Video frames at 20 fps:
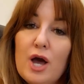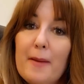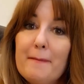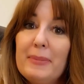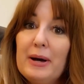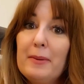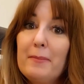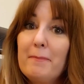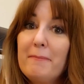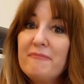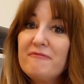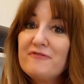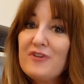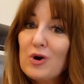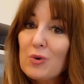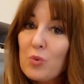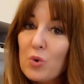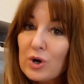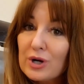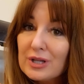but fair
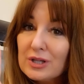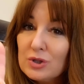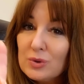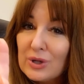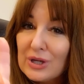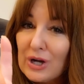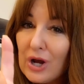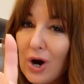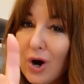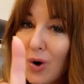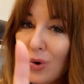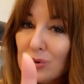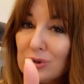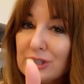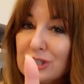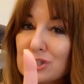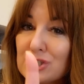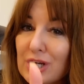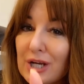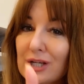warning, you can only
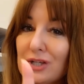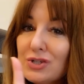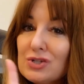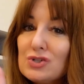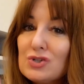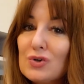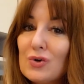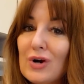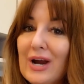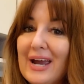change your